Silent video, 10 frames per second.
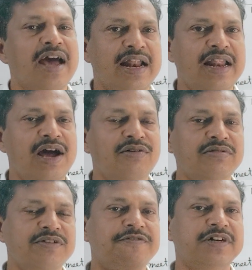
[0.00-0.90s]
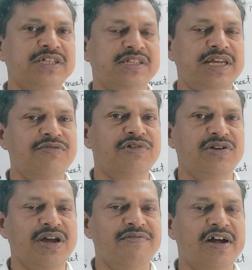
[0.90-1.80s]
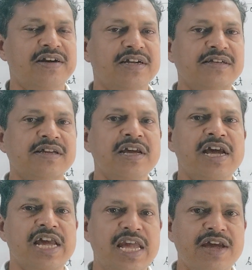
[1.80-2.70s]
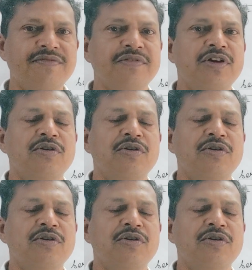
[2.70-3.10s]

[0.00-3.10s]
And now the first thing what we have learned is if